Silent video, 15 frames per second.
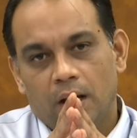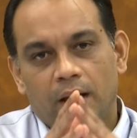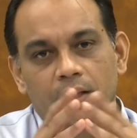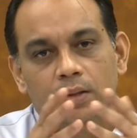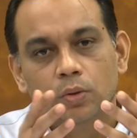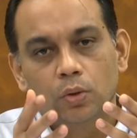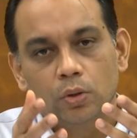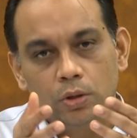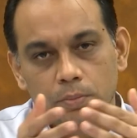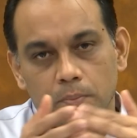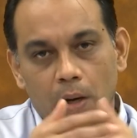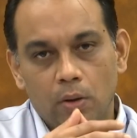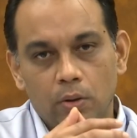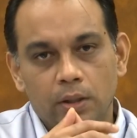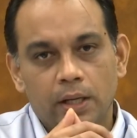And those
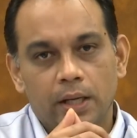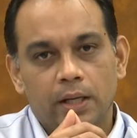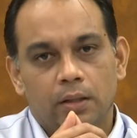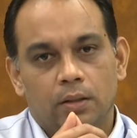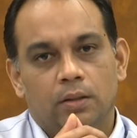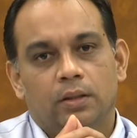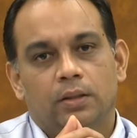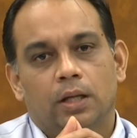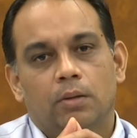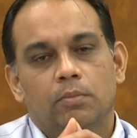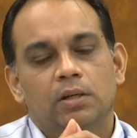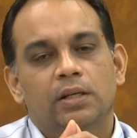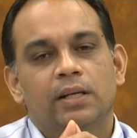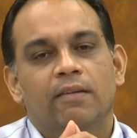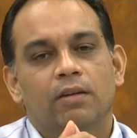boundary layer
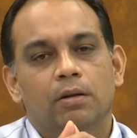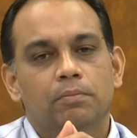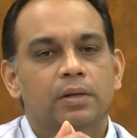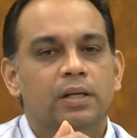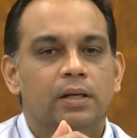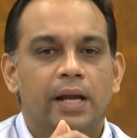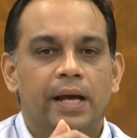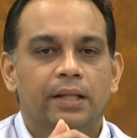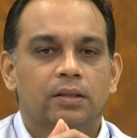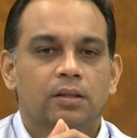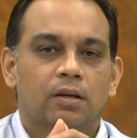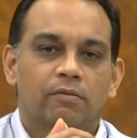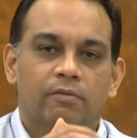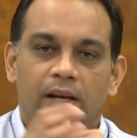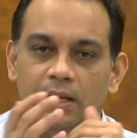thermal development length
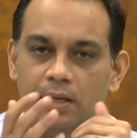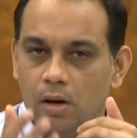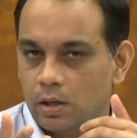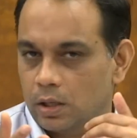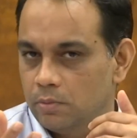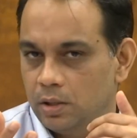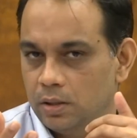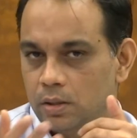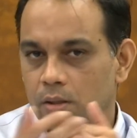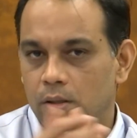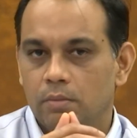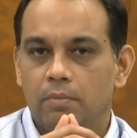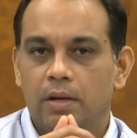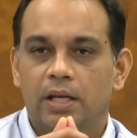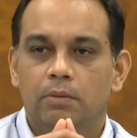are well documented
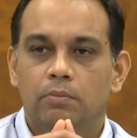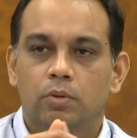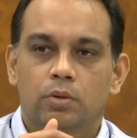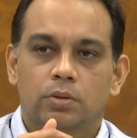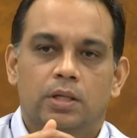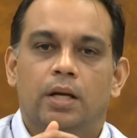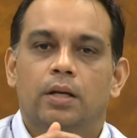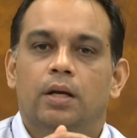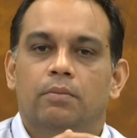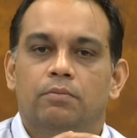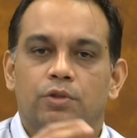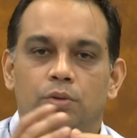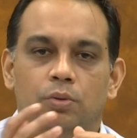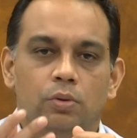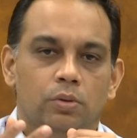in many books, and I am
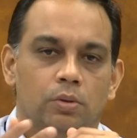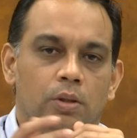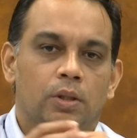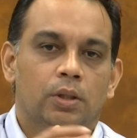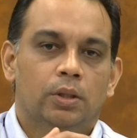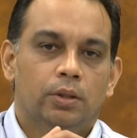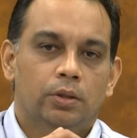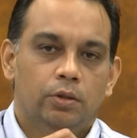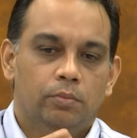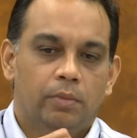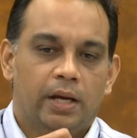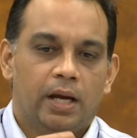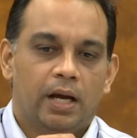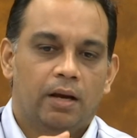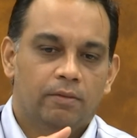sure you
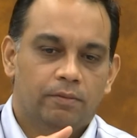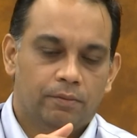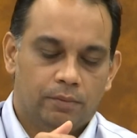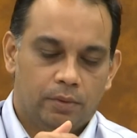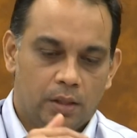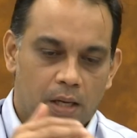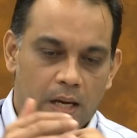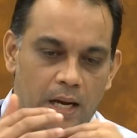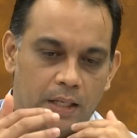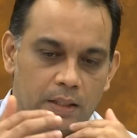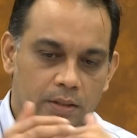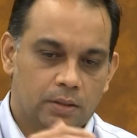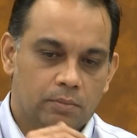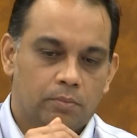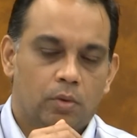may have had
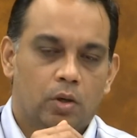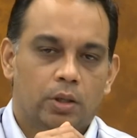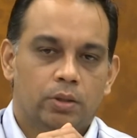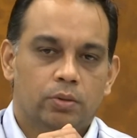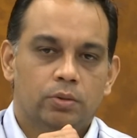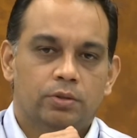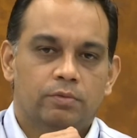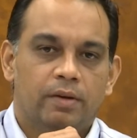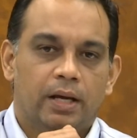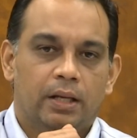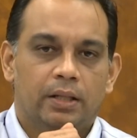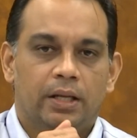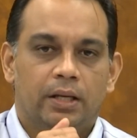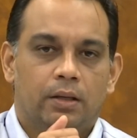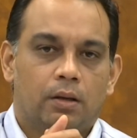some modules where
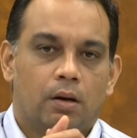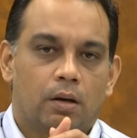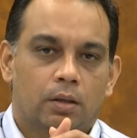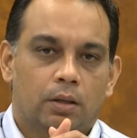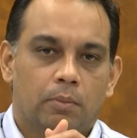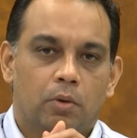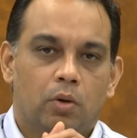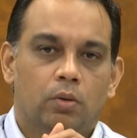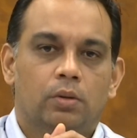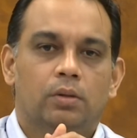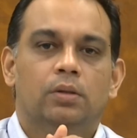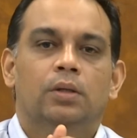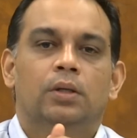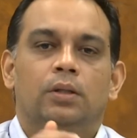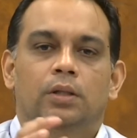they talked about
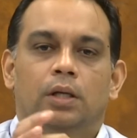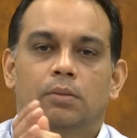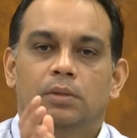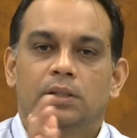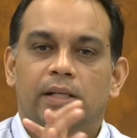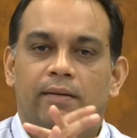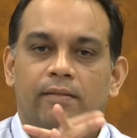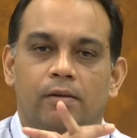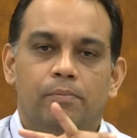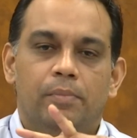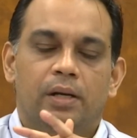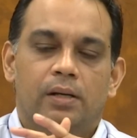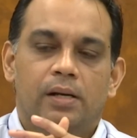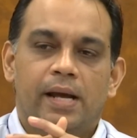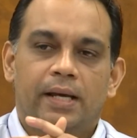thermal
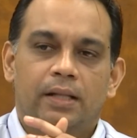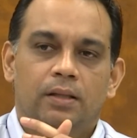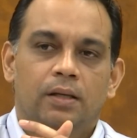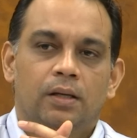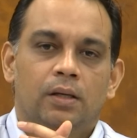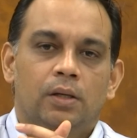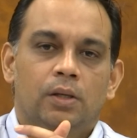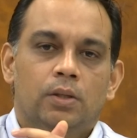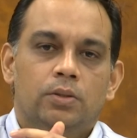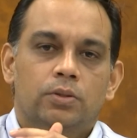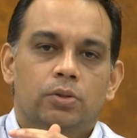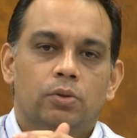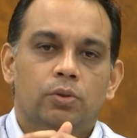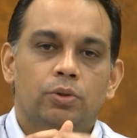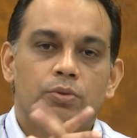development length.
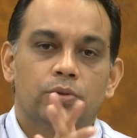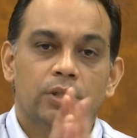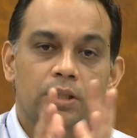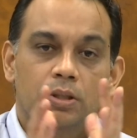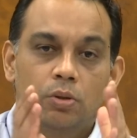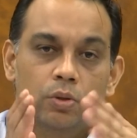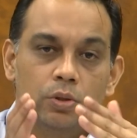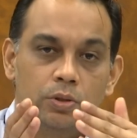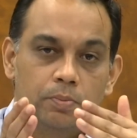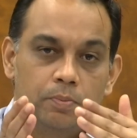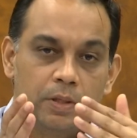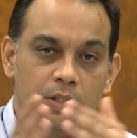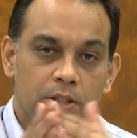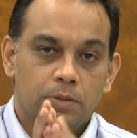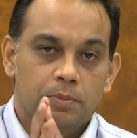So using those
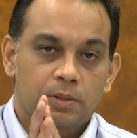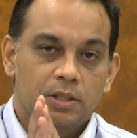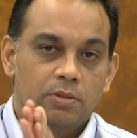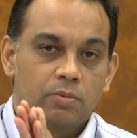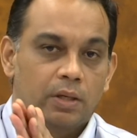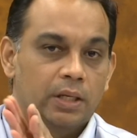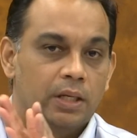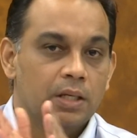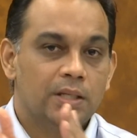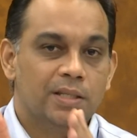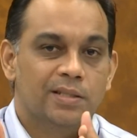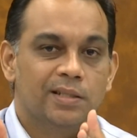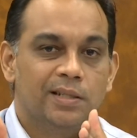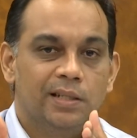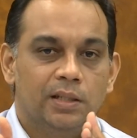principles, one can
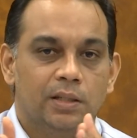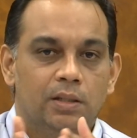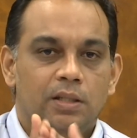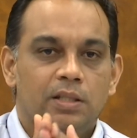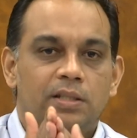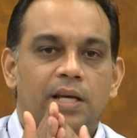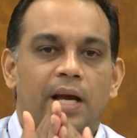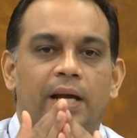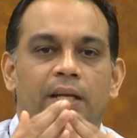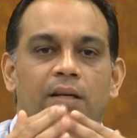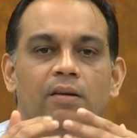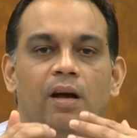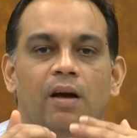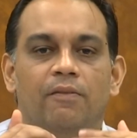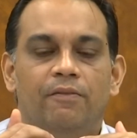easily design
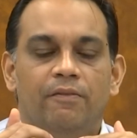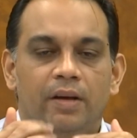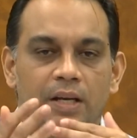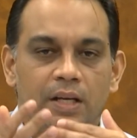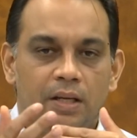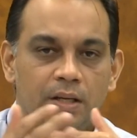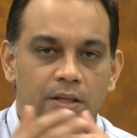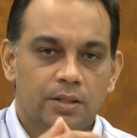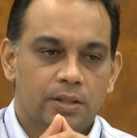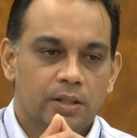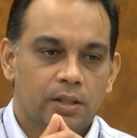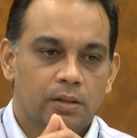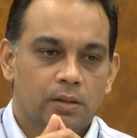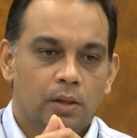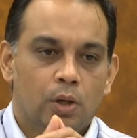a very
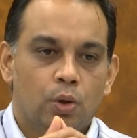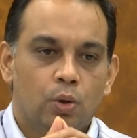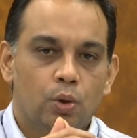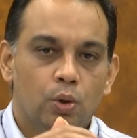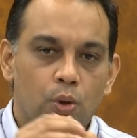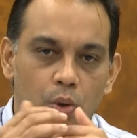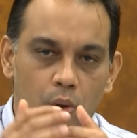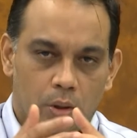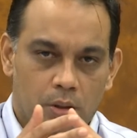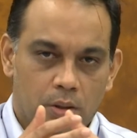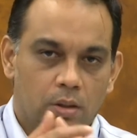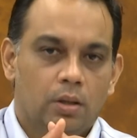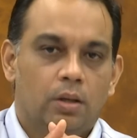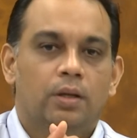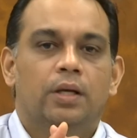initial good
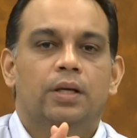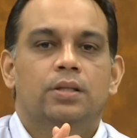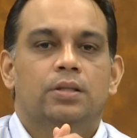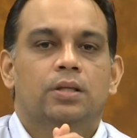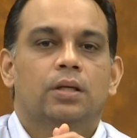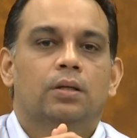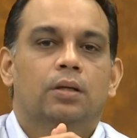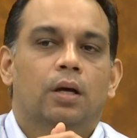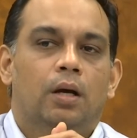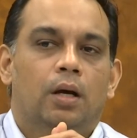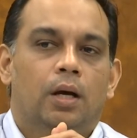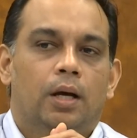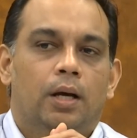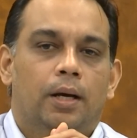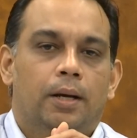heat sink
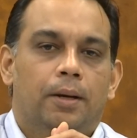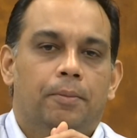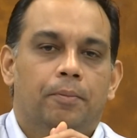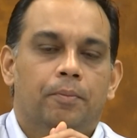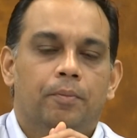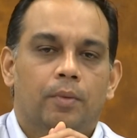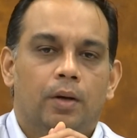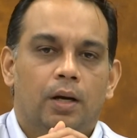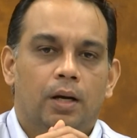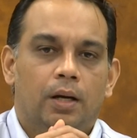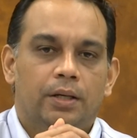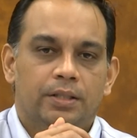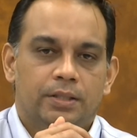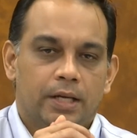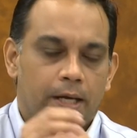
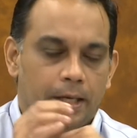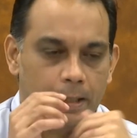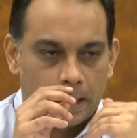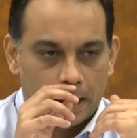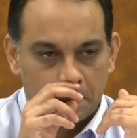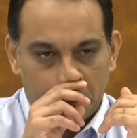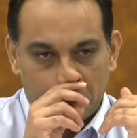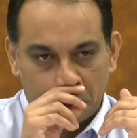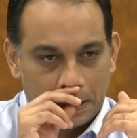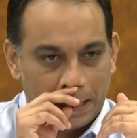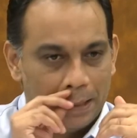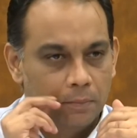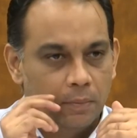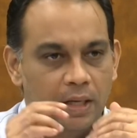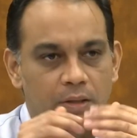design can be
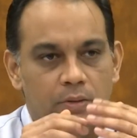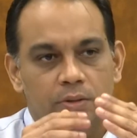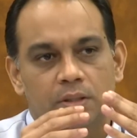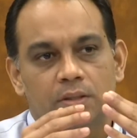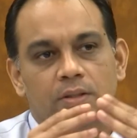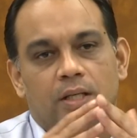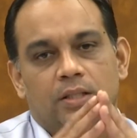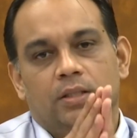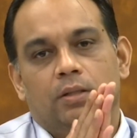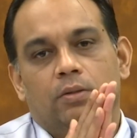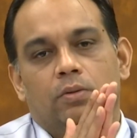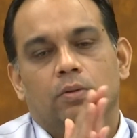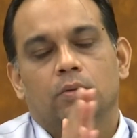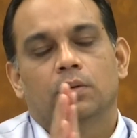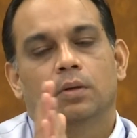obtained by using such a
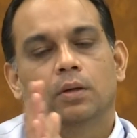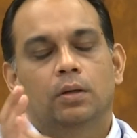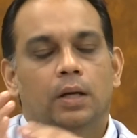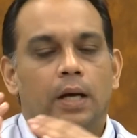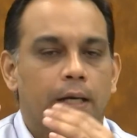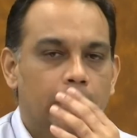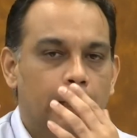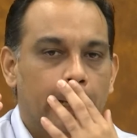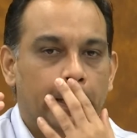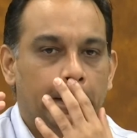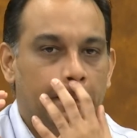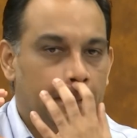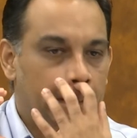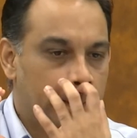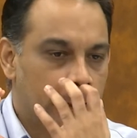guideline.
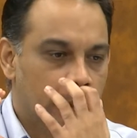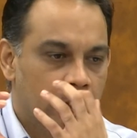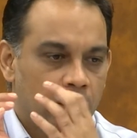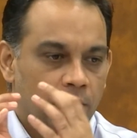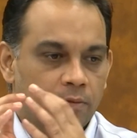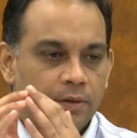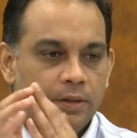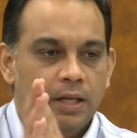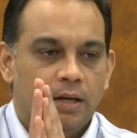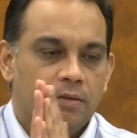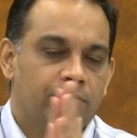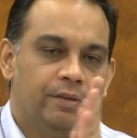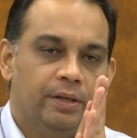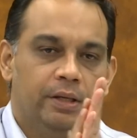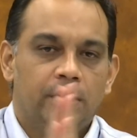With that,
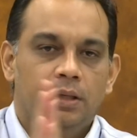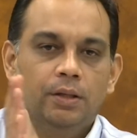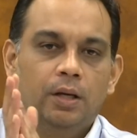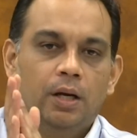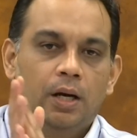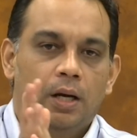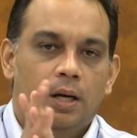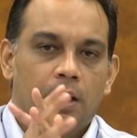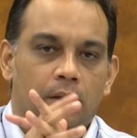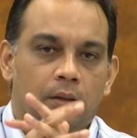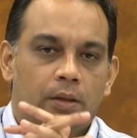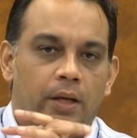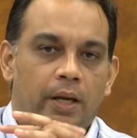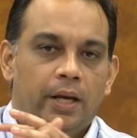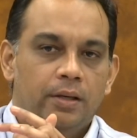we
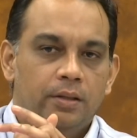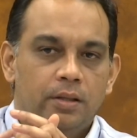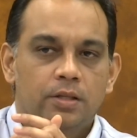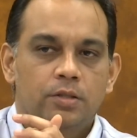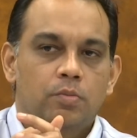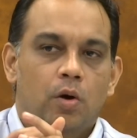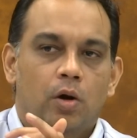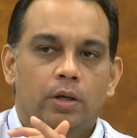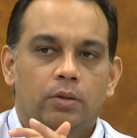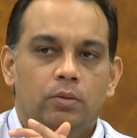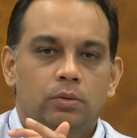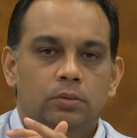end this module.